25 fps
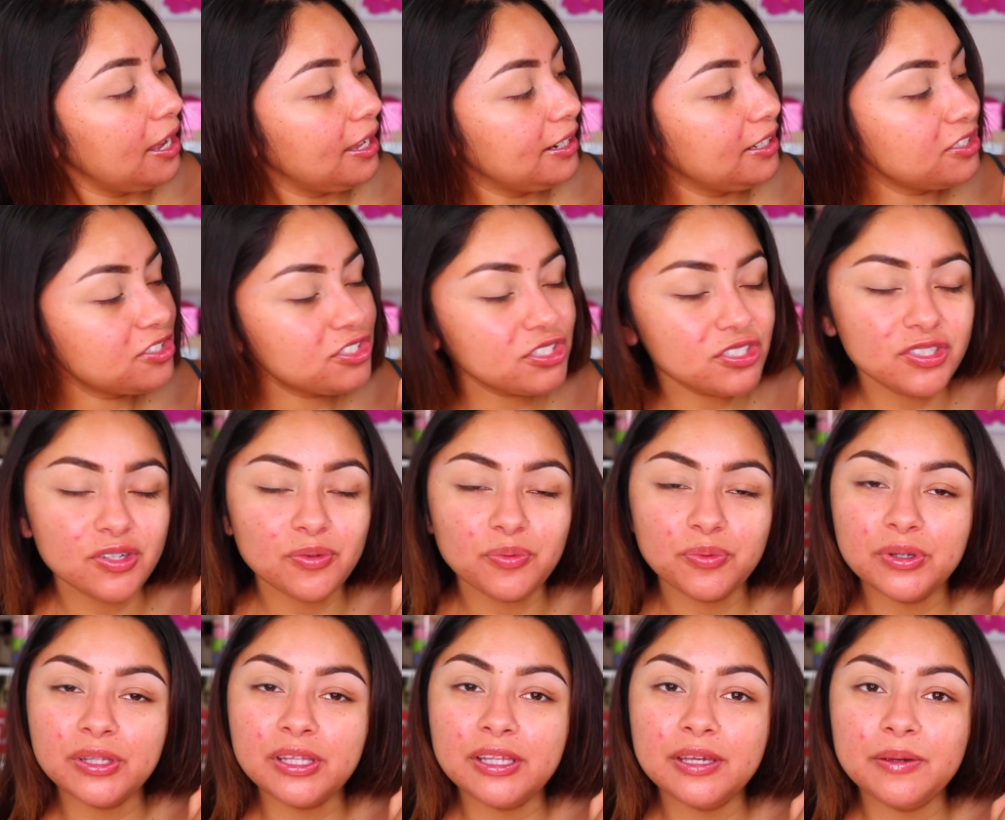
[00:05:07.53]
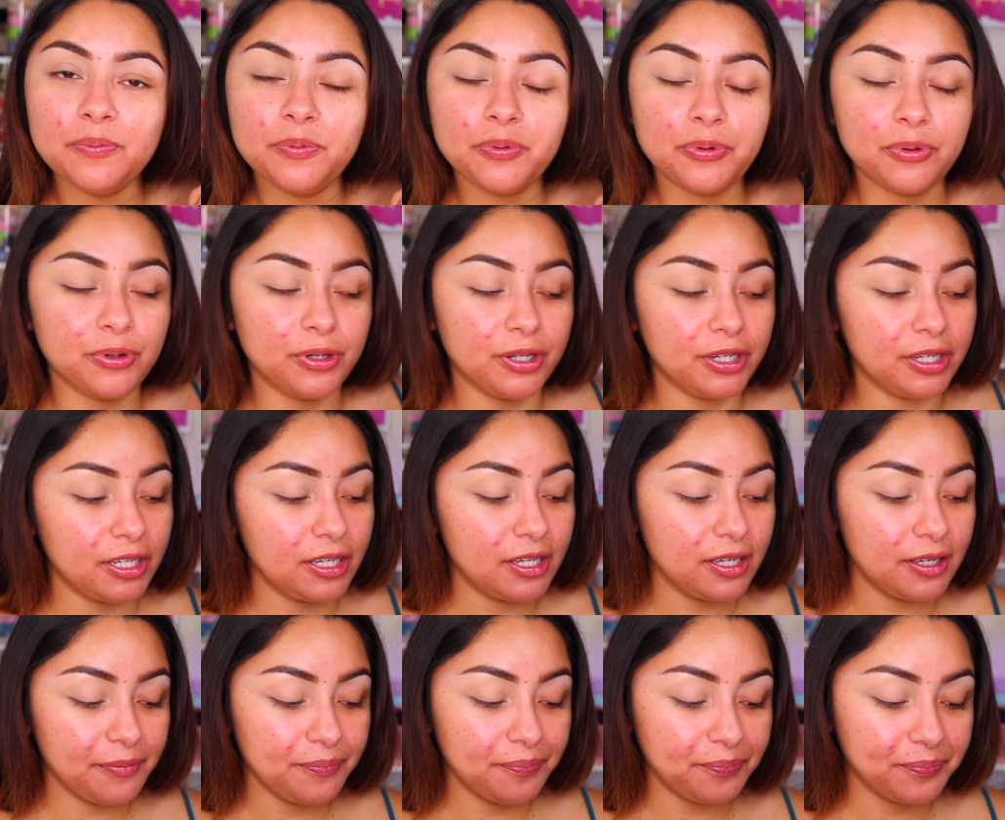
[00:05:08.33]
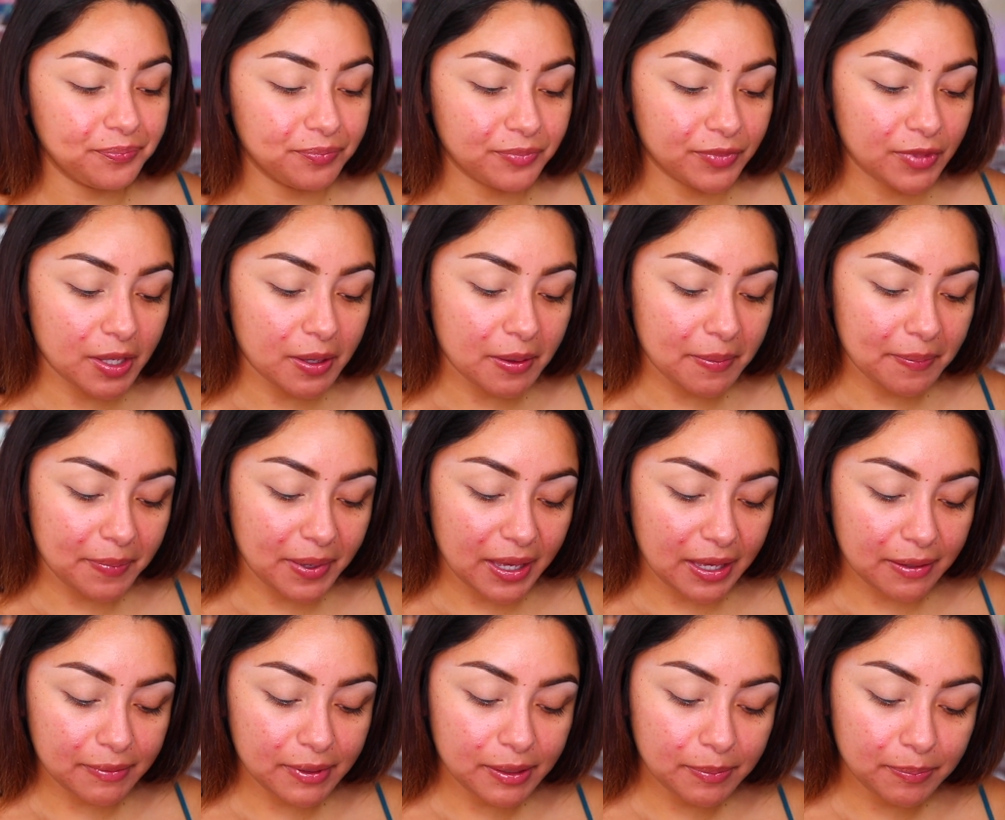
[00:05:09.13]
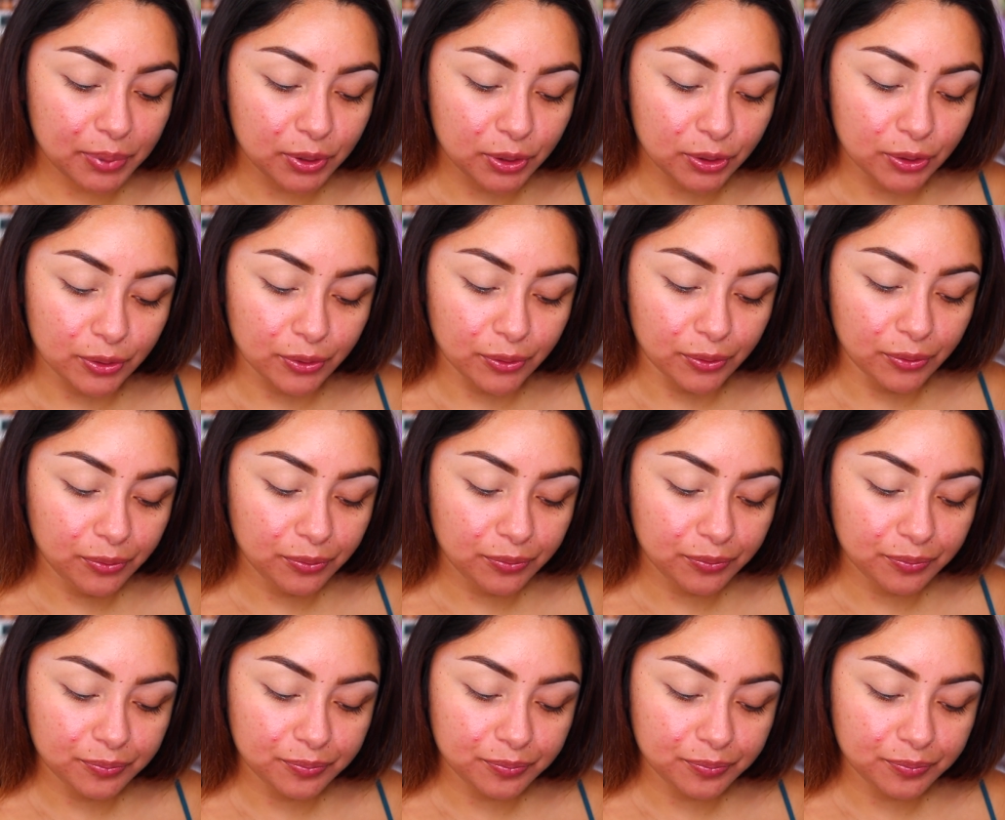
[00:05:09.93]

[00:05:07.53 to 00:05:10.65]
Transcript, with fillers: and it's just a really pretty baby blue.